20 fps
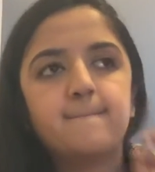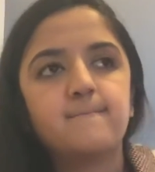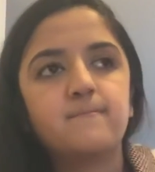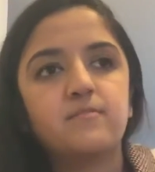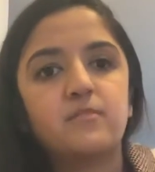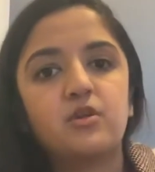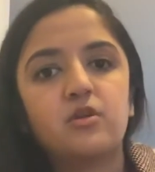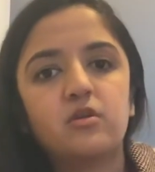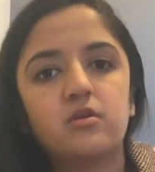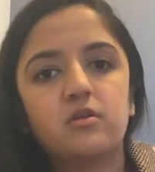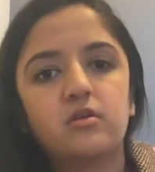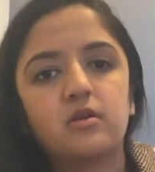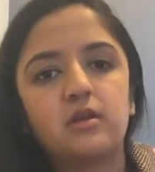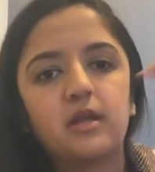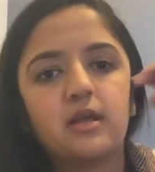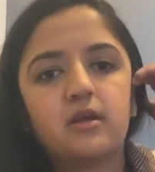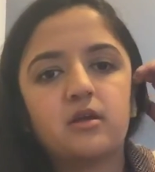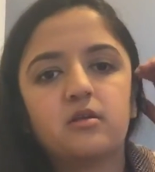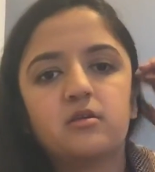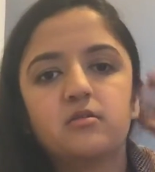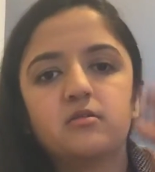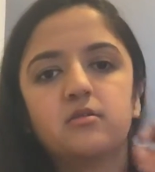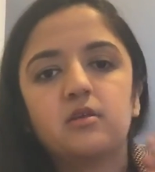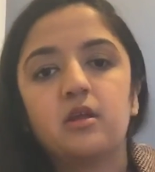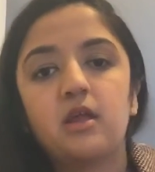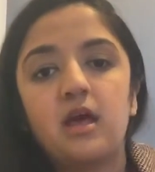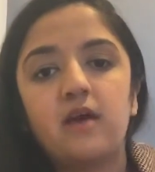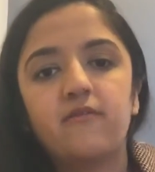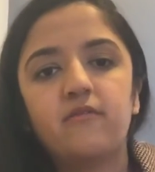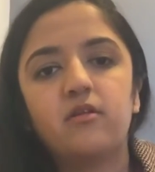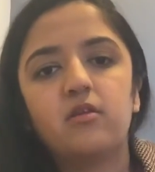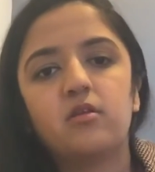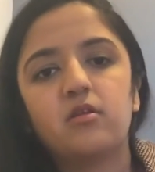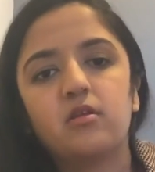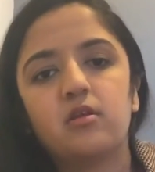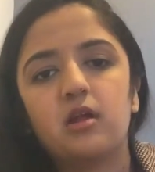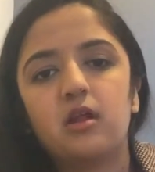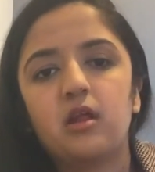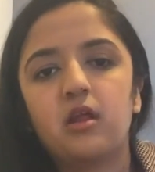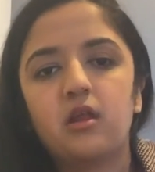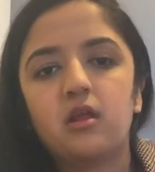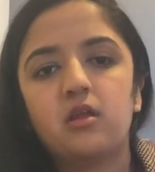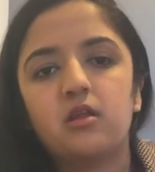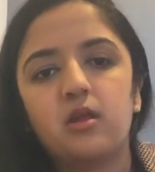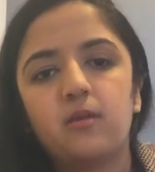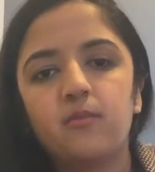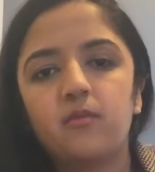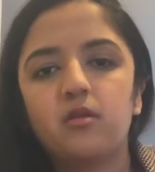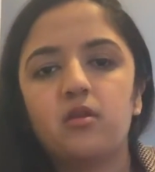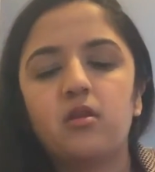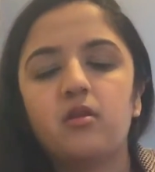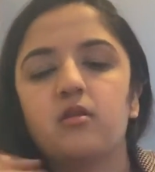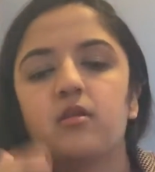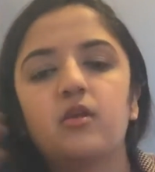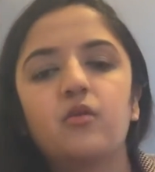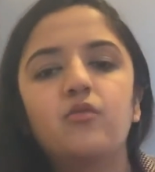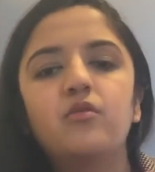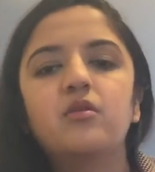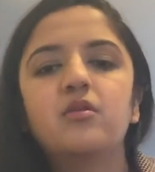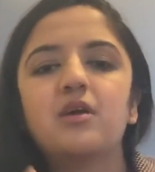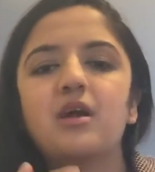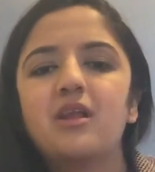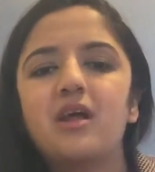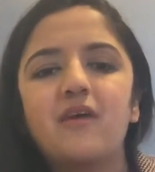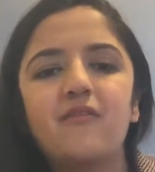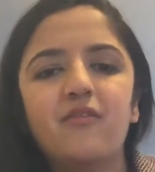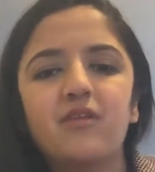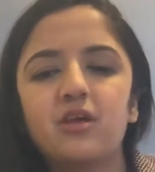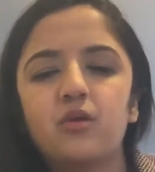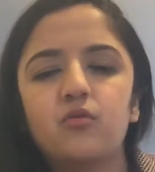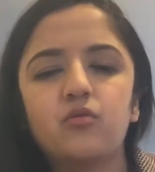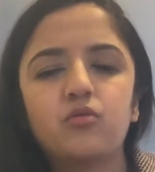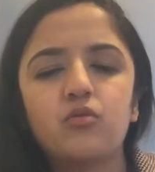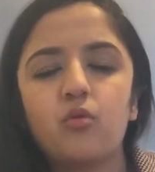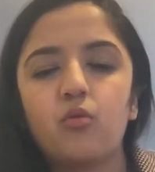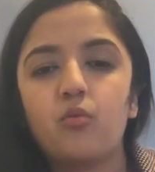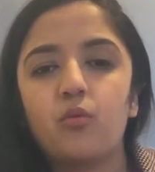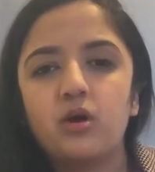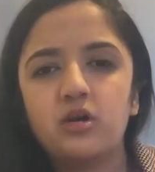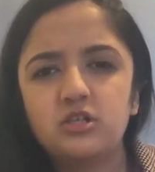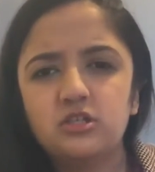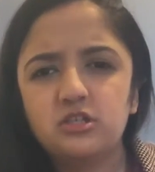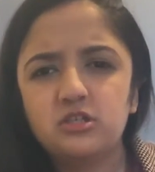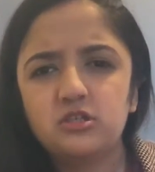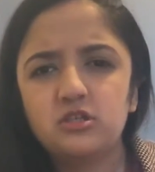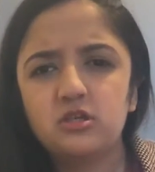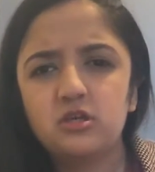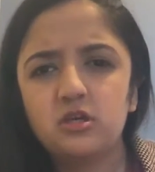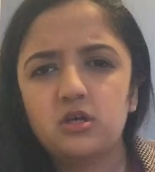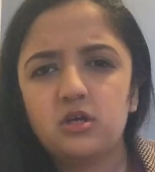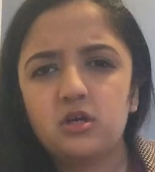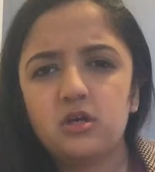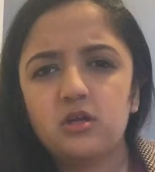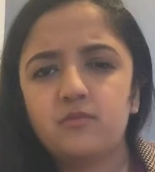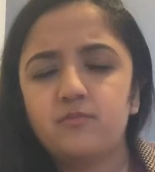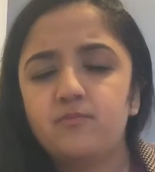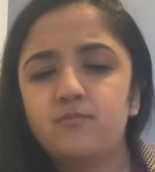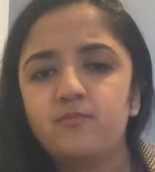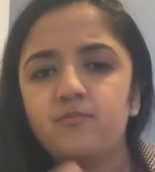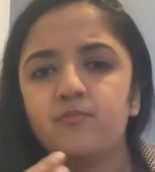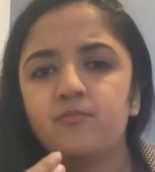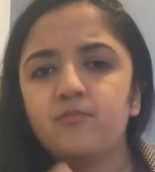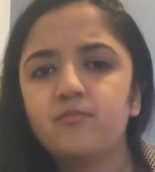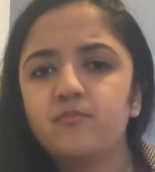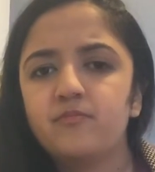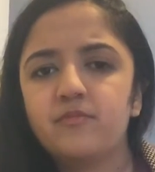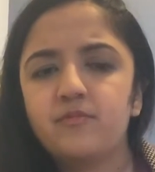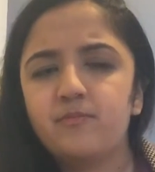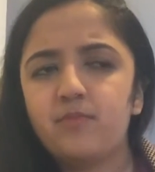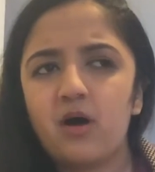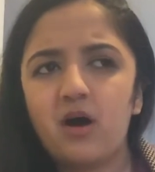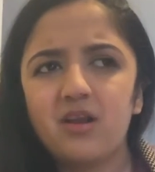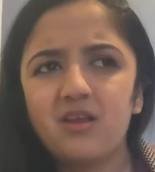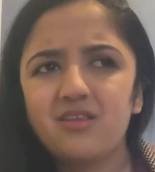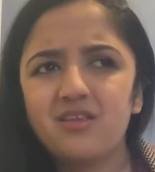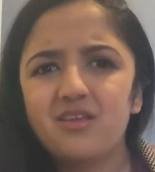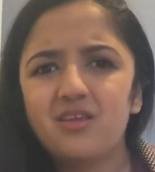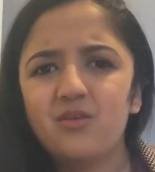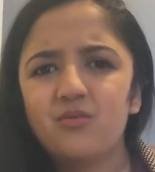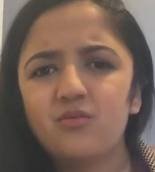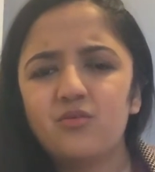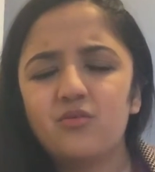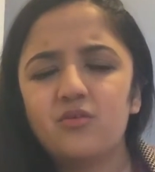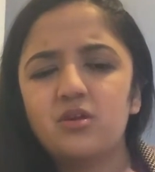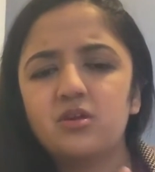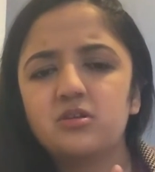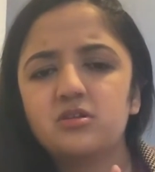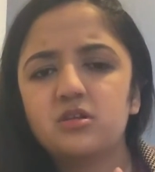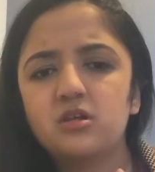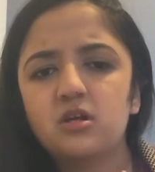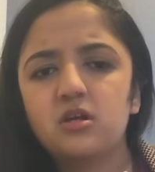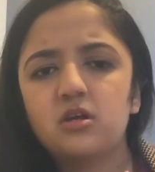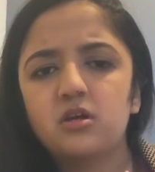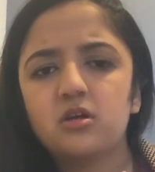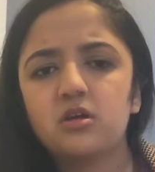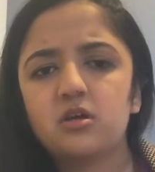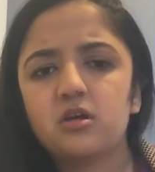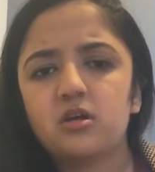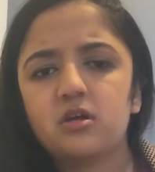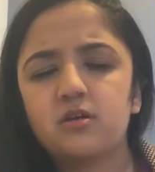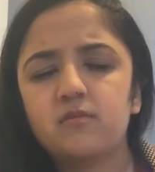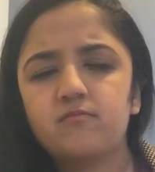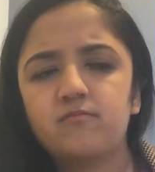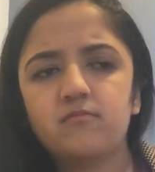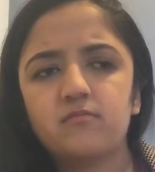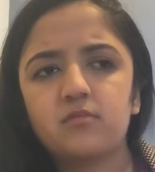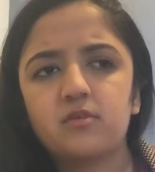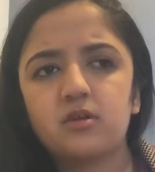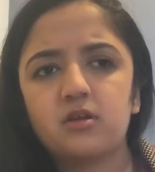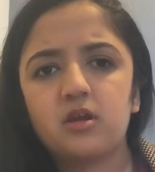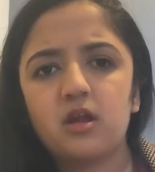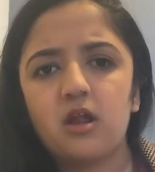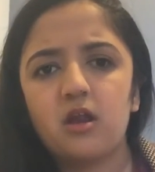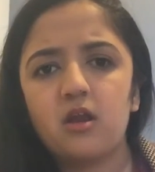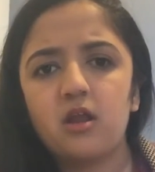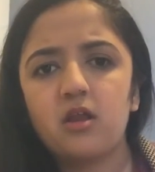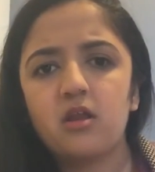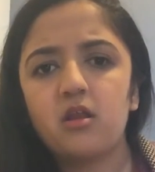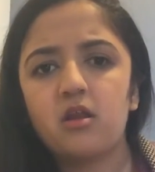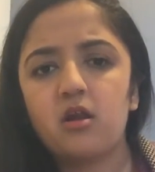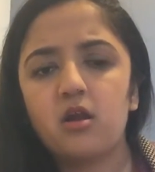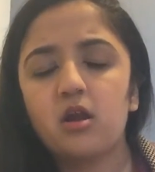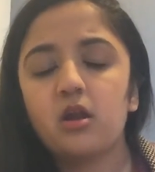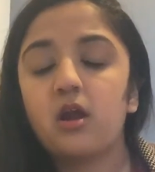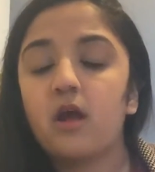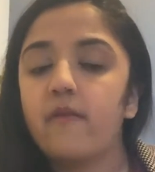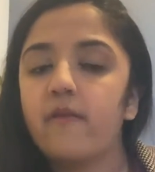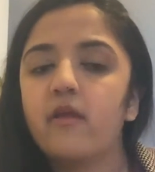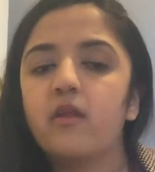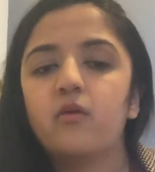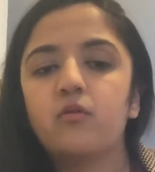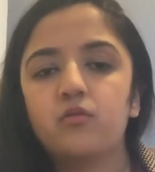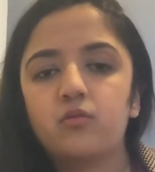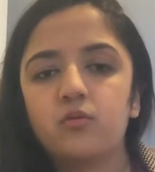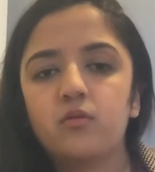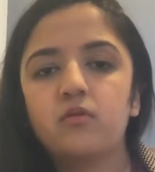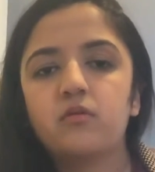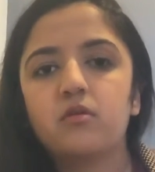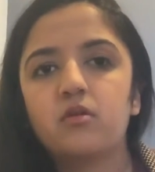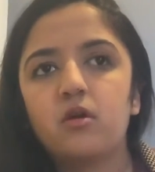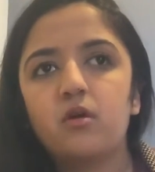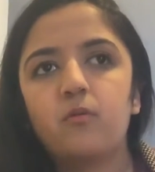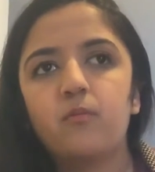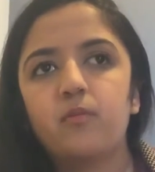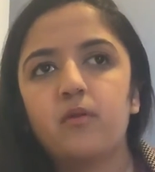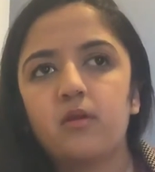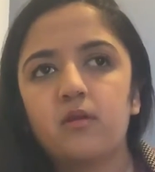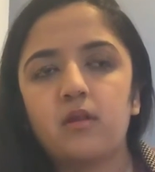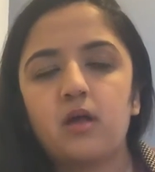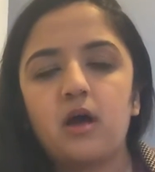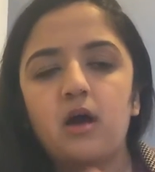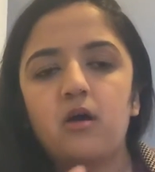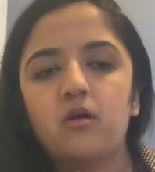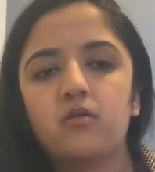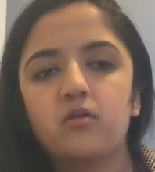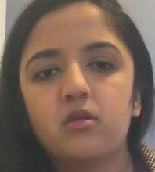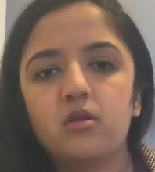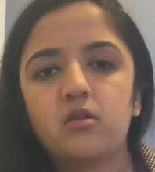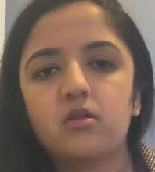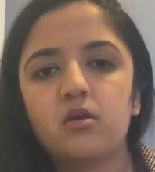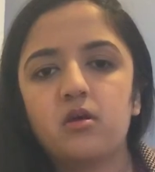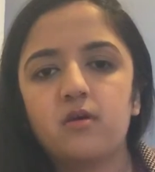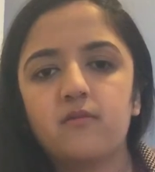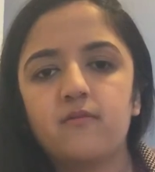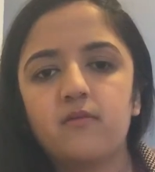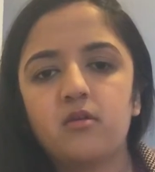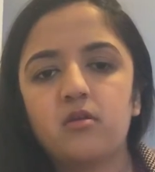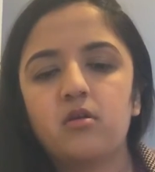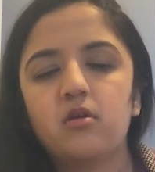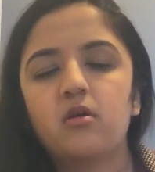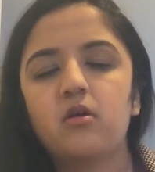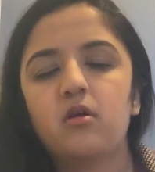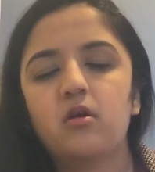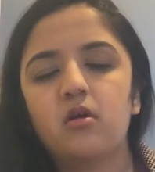They're like in heaven. Elena and Damon. It was just kind of. I feel like it was so rushed. Bonnie's ending was rushed. Caroline Lark. I thought that was sweet. They're opening the house and stuff, and